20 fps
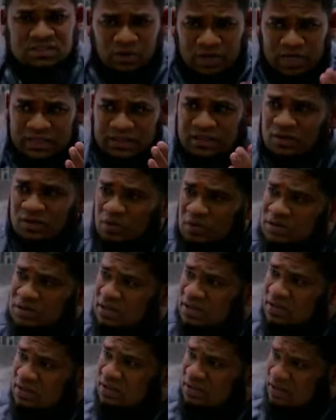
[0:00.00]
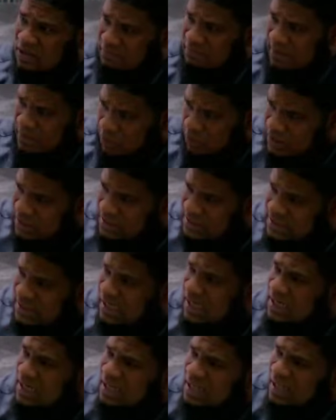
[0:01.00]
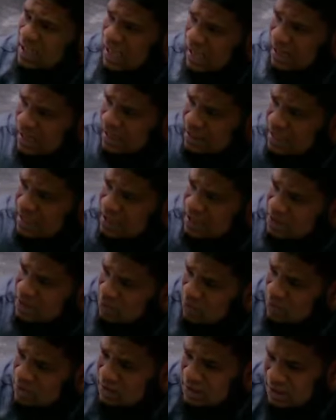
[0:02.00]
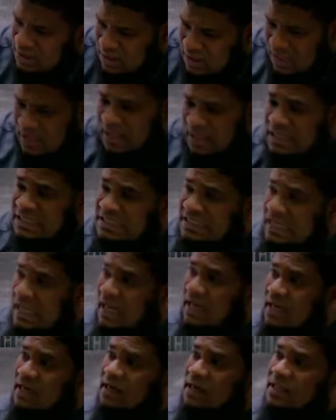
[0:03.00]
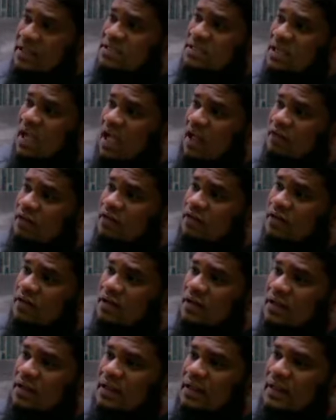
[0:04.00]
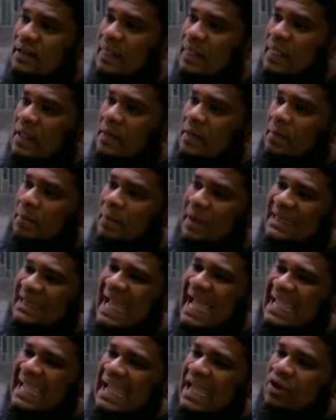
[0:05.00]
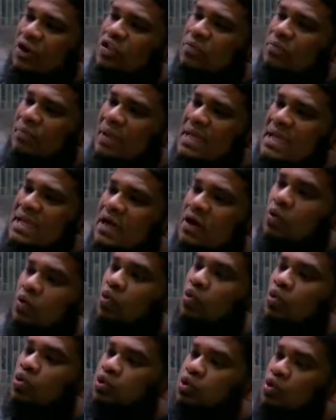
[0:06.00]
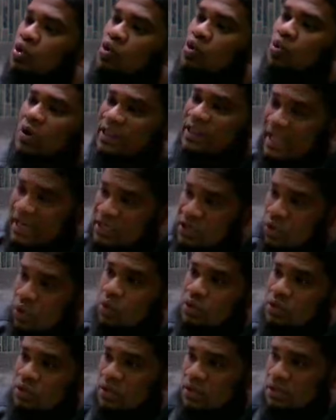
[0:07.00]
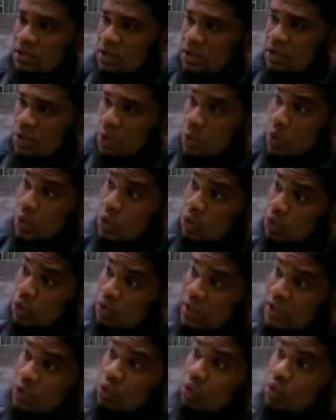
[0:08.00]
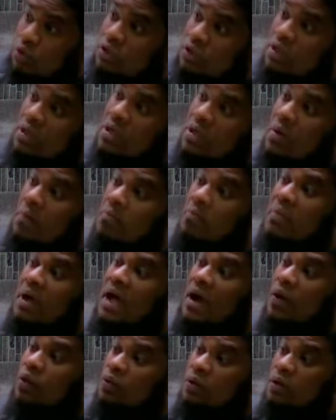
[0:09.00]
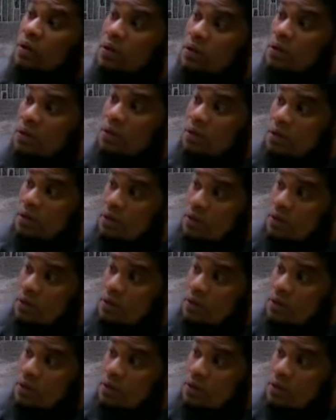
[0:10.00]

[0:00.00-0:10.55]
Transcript: Just look at the water. My body is clean and I take the water. It's clean in itself. But I cannot make wudu with that water. We call that water ma'un